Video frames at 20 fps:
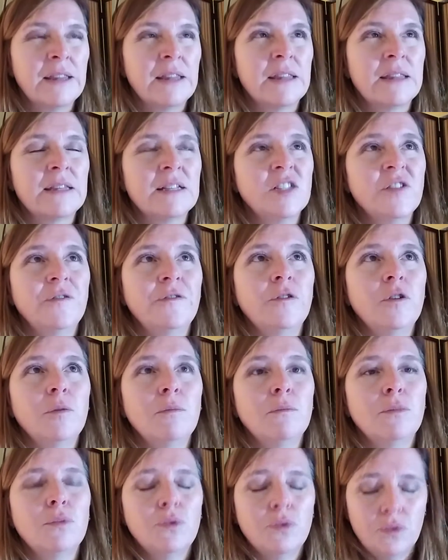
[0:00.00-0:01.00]
this full
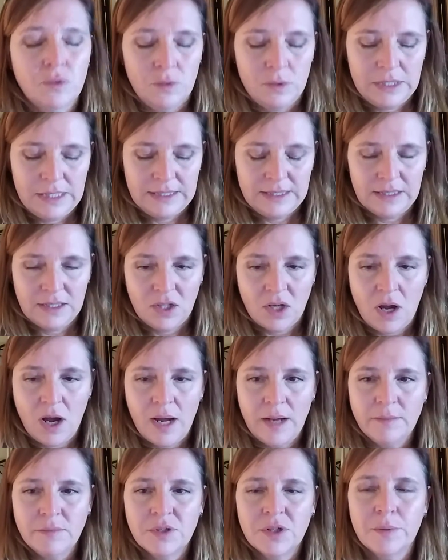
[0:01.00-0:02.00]
moon is a
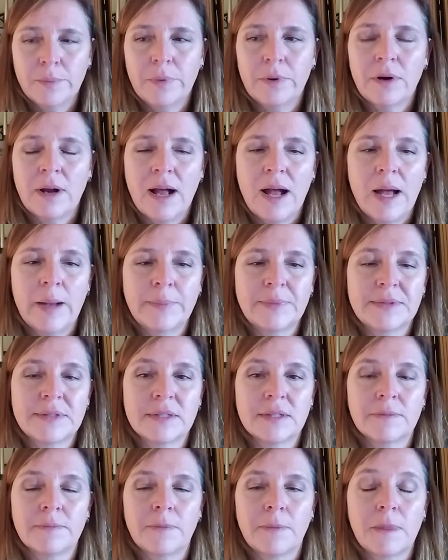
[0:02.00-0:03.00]
time to
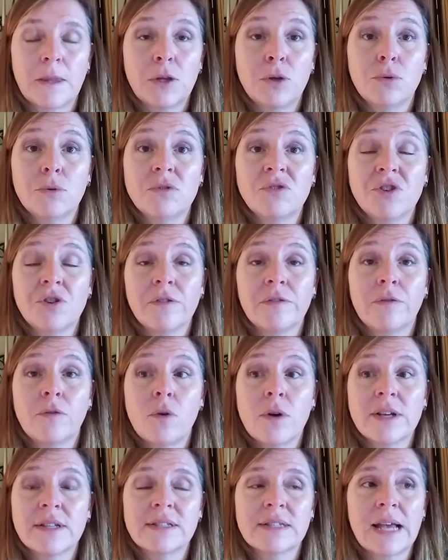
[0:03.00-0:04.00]
perhaps use your
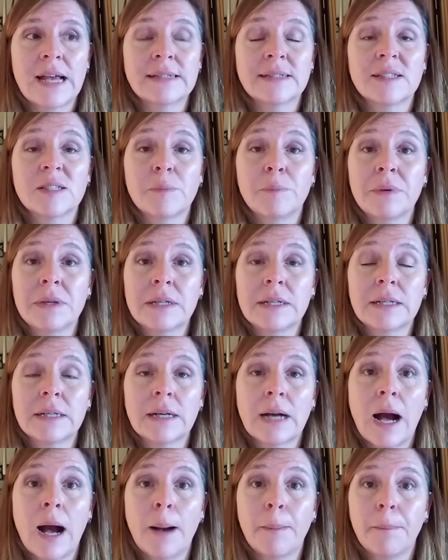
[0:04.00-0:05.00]
voice and speak
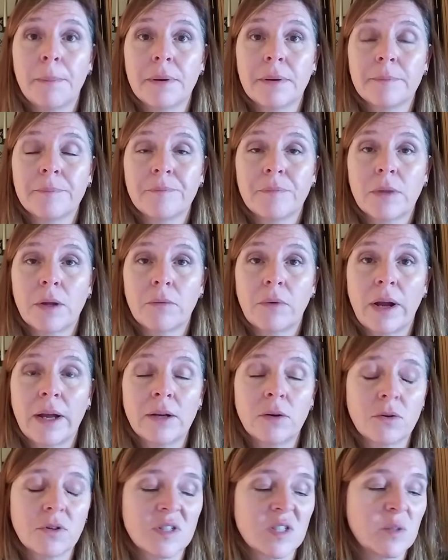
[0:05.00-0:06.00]
up,
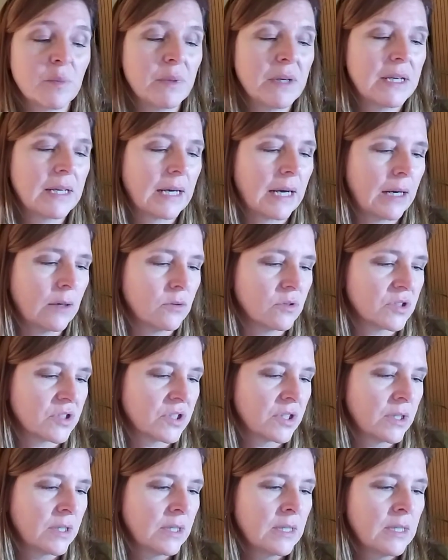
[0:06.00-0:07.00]
right, or speak
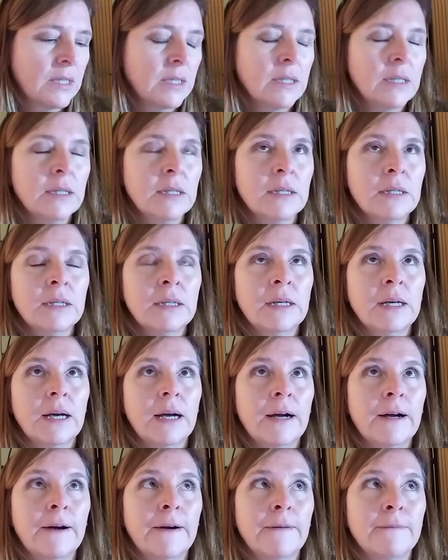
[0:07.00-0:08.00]
out.
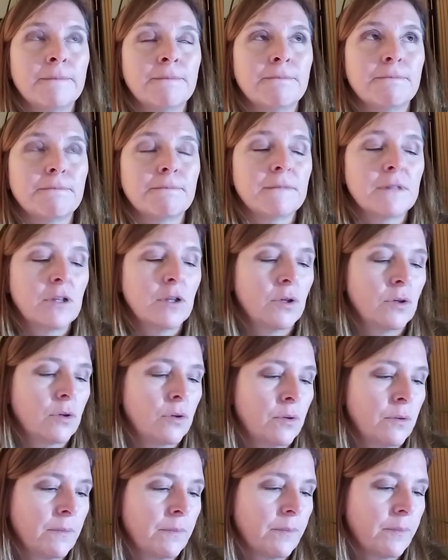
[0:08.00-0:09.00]
Um, you
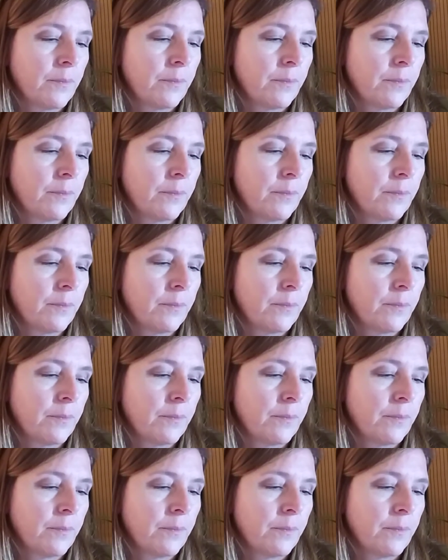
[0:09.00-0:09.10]
know,